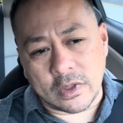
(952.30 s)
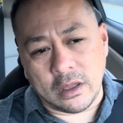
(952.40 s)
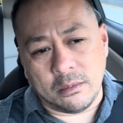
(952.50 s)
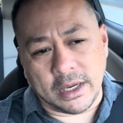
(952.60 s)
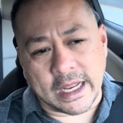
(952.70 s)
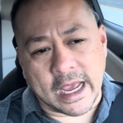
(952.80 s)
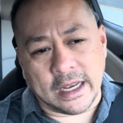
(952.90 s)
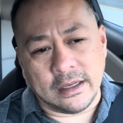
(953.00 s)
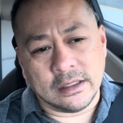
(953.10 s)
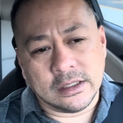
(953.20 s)
My dad
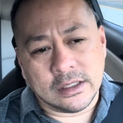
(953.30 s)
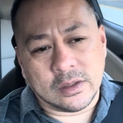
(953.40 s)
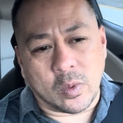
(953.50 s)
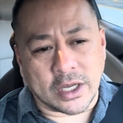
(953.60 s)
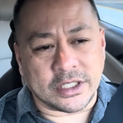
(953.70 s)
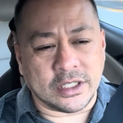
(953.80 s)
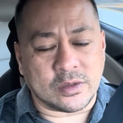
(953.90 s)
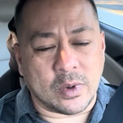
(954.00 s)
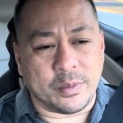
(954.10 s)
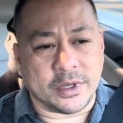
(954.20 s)
watching this
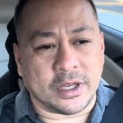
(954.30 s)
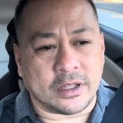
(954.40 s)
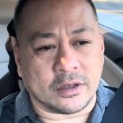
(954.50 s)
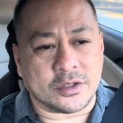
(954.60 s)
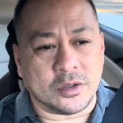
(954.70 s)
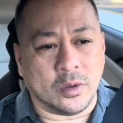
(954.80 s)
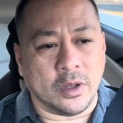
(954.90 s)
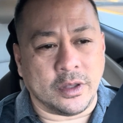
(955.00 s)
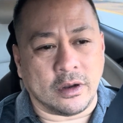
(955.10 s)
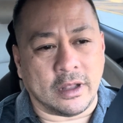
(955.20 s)
one particular school,
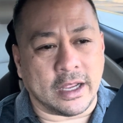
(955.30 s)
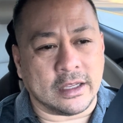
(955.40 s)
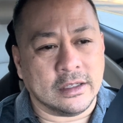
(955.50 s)
and they're like